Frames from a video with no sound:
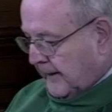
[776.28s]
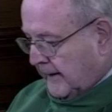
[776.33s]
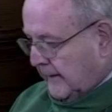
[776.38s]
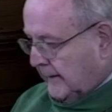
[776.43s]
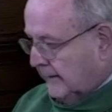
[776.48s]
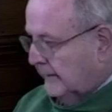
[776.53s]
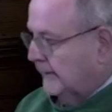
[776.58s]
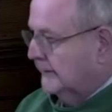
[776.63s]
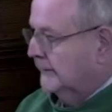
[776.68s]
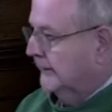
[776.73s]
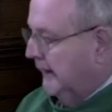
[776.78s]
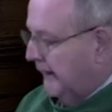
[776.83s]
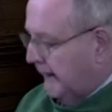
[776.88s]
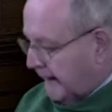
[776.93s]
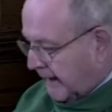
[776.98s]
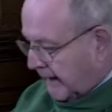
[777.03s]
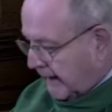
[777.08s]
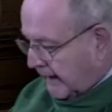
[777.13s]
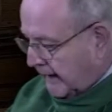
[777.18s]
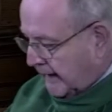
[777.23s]
The
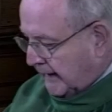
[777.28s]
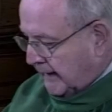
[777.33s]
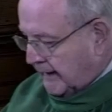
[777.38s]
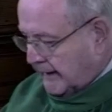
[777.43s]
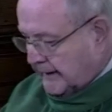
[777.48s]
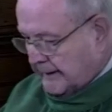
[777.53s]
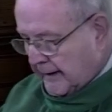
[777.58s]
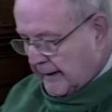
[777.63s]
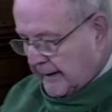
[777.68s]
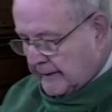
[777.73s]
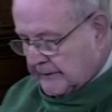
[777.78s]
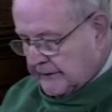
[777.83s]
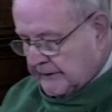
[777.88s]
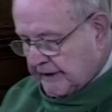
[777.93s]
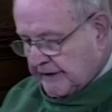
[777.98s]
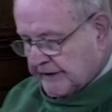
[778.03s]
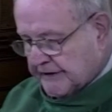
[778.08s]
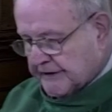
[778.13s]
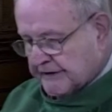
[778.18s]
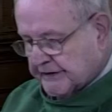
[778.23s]
today
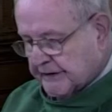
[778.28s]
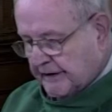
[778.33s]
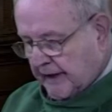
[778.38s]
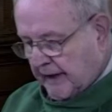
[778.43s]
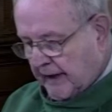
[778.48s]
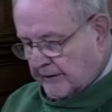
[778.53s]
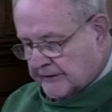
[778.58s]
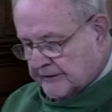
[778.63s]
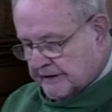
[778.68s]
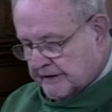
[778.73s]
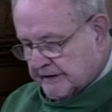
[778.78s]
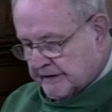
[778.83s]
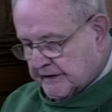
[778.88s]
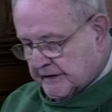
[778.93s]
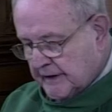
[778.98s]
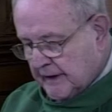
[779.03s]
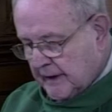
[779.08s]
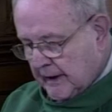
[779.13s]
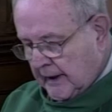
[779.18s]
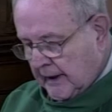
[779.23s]
Jesus announces
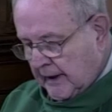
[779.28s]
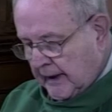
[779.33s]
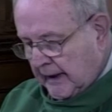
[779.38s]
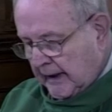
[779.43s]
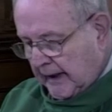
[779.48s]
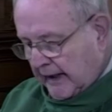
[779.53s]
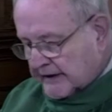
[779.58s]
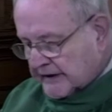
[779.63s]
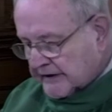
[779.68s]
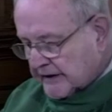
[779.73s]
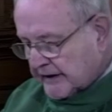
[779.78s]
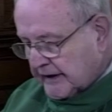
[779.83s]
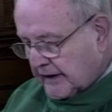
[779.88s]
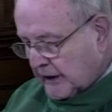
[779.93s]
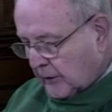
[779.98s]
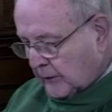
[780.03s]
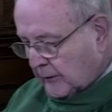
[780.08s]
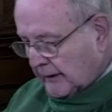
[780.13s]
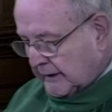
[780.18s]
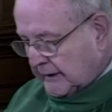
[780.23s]
isn't
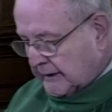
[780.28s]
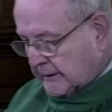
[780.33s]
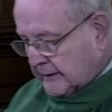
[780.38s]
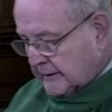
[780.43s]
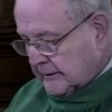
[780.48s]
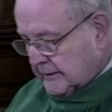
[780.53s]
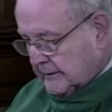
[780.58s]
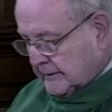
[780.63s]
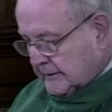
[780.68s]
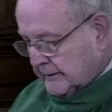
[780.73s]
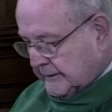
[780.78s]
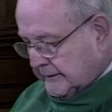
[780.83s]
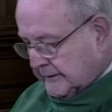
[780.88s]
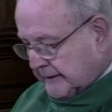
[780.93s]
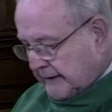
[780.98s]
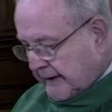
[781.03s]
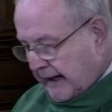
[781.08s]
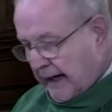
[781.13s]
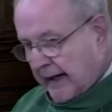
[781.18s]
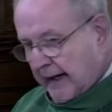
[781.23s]
the only
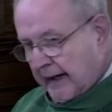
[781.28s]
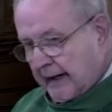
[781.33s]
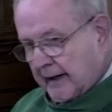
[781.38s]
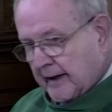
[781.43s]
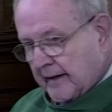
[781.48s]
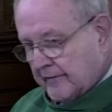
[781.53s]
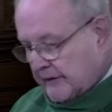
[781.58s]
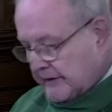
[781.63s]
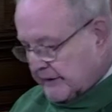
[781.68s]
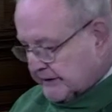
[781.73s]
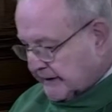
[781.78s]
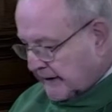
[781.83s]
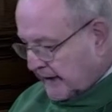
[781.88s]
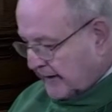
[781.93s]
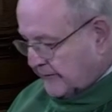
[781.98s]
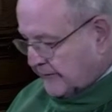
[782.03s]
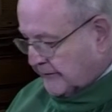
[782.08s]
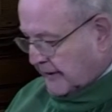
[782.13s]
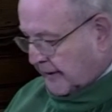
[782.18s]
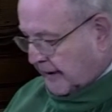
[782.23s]
today of his
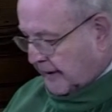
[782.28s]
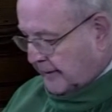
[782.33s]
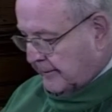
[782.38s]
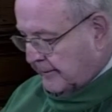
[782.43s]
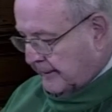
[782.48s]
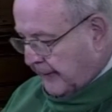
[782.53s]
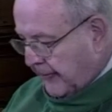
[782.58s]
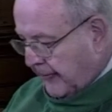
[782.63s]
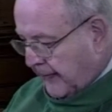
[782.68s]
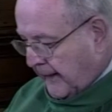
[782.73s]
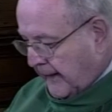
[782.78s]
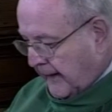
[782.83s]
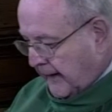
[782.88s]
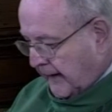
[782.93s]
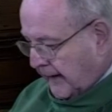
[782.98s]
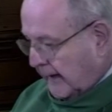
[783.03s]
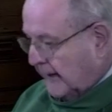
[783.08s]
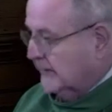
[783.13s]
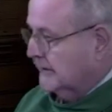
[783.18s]
lifetime. It is